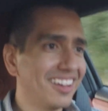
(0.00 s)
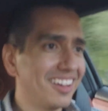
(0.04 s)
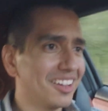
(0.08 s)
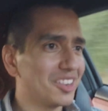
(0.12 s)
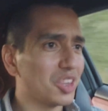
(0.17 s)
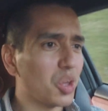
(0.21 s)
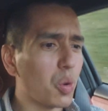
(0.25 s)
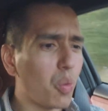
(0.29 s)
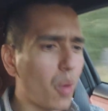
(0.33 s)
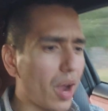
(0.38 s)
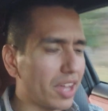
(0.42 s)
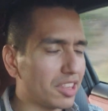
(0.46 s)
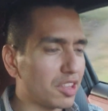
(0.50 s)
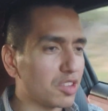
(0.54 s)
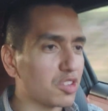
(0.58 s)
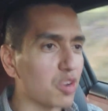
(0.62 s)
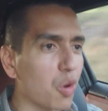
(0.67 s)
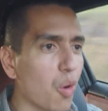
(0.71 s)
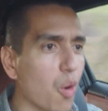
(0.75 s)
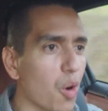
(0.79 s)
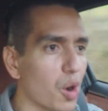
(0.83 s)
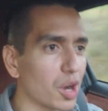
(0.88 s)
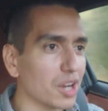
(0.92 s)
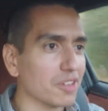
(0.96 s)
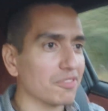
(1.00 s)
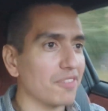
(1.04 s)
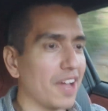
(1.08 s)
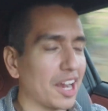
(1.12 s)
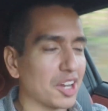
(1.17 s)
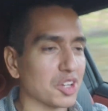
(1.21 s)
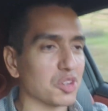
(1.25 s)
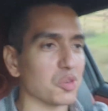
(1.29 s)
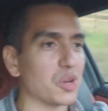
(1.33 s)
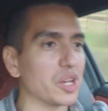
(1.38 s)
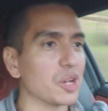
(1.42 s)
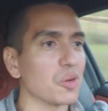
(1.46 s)
The way the torque
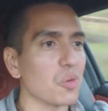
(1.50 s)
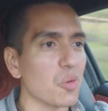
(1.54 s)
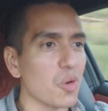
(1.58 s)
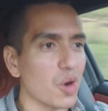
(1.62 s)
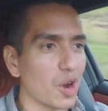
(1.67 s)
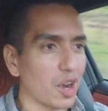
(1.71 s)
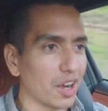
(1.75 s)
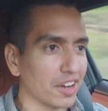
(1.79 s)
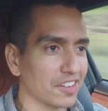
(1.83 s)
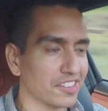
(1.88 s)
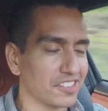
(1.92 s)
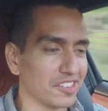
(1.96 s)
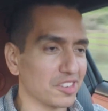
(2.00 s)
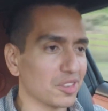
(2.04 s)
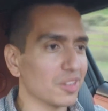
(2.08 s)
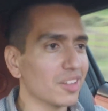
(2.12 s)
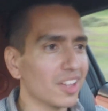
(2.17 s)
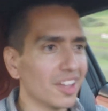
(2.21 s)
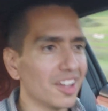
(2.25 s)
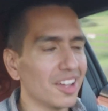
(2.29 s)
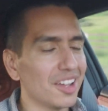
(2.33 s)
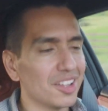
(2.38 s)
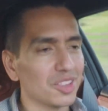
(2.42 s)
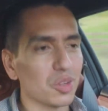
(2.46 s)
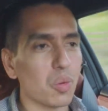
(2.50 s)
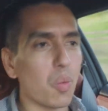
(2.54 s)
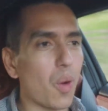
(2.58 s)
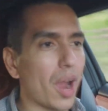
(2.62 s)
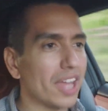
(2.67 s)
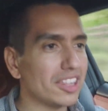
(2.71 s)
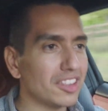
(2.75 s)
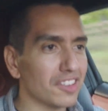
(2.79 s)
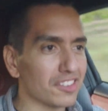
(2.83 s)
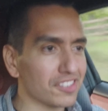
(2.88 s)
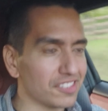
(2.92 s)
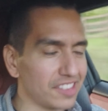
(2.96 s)
vectoring works and the way
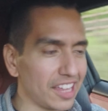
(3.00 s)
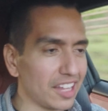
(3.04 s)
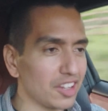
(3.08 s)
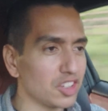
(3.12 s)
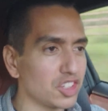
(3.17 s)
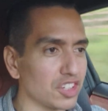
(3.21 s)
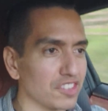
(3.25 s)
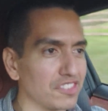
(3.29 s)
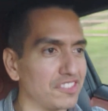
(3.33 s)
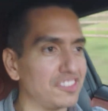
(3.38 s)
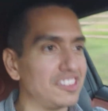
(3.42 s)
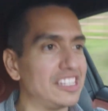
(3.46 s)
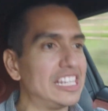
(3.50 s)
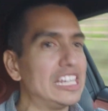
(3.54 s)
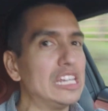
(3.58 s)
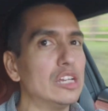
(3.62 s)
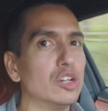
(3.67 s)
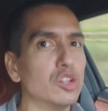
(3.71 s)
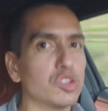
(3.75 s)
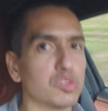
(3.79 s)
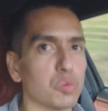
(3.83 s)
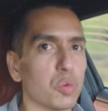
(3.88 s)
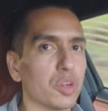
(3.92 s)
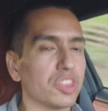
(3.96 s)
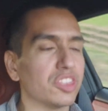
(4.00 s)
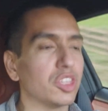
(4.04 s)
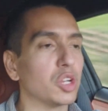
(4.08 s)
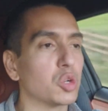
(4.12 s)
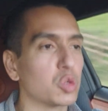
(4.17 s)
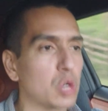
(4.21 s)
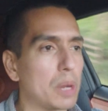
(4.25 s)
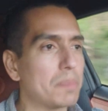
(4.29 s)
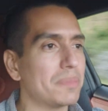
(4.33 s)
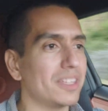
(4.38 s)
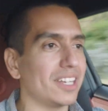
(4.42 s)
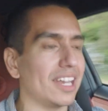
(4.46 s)
this thing just deals with the
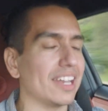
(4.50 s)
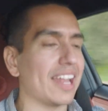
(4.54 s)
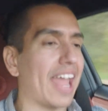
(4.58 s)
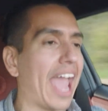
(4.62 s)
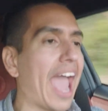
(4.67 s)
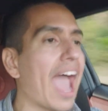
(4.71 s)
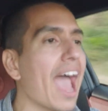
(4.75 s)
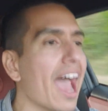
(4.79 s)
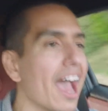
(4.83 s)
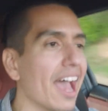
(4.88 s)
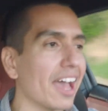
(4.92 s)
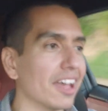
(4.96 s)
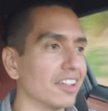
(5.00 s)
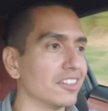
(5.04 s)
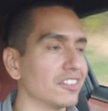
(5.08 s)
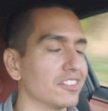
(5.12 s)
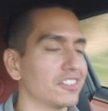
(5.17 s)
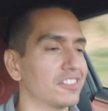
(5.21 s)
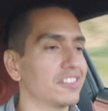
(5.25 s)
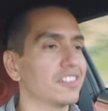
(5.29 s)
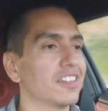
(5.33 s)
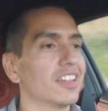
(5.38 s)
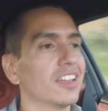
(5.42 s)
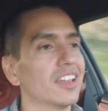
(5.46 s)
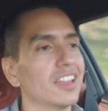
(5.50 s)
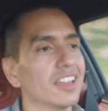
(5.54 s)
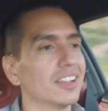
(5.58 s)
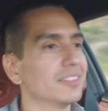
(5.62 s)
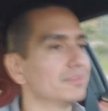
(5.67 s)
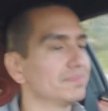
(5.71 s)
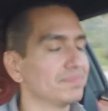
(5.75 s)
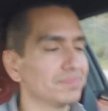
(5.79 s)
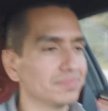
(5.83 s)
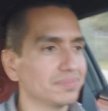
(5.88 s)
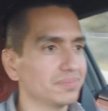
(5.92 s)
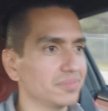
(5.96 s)
grip that it has
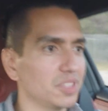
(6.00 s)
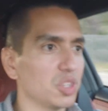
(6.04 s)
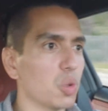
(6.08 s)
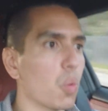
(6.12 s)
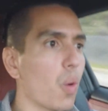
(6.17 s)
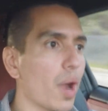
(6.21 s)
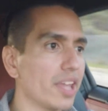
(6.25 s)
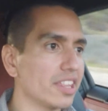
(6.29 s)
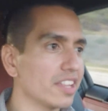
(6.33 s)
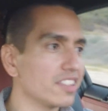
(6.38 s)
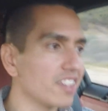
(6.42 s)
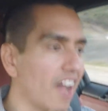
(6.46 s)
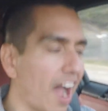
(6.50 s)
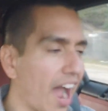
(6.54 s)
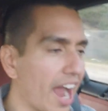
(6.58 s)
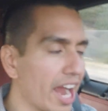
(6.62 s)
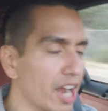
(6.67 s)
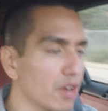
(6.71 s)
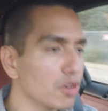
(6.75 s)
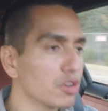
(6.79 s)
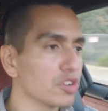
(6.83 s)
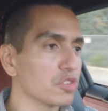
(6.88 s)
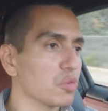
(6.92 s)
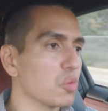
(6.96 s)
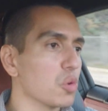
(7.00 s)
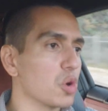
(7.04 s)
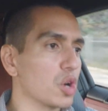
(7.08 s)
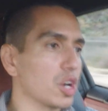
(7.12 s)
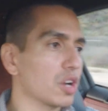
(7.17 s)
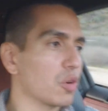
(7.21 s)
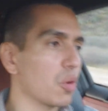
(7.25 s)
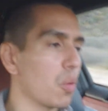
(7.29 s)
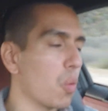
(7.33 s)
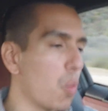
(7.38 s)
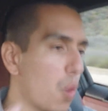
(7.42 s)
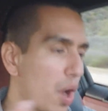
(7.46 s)
and the way the tires work
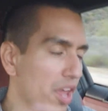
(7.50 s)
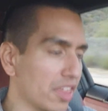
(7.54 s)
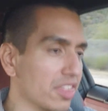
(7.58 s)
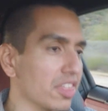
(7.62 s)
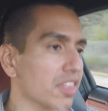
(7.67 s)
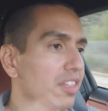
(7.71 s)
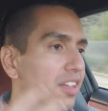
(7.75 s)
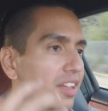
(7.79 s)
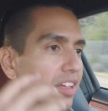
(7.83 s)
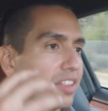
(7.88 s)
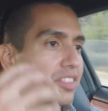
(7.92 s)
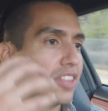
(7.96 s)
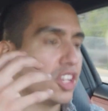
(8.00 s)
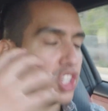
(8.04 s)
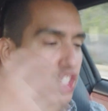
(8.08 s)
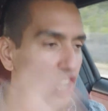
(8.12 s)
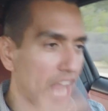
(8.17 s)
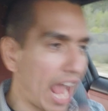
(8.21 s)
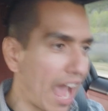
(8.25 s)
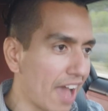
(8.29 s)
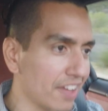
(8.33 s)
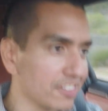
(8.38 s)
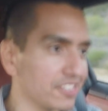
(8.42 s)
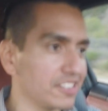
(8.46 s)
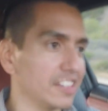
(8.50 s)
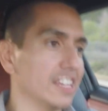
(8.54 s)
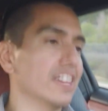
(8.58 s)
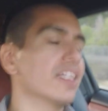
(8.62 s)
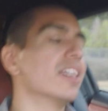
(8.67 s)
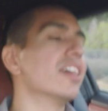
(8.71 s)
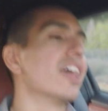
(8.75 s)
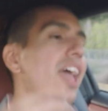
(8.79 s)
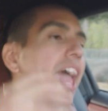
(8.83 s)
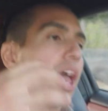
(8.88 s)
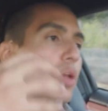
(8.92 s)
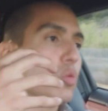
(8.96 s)
with the chassis
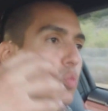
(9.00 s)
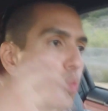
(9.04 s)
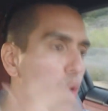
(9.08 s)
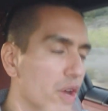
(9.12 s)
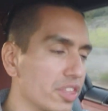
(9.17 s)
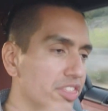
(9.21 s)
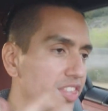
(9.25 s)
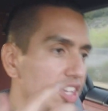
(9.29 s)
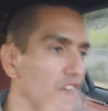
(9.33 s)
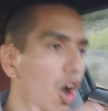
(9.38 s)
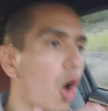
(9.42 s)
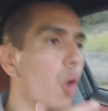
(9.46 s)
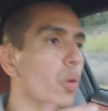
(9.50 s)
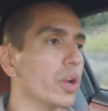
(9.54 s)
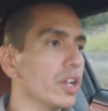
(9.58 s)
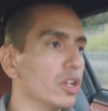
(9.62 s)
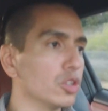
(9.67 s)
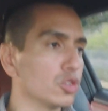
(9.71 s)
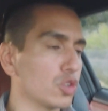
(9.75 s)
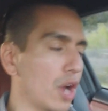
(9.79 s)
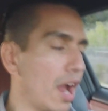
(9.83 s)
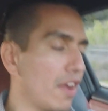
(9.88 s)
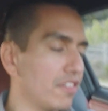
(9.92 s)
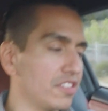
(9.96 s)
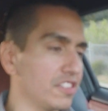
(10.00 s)
and with the all-wheel drive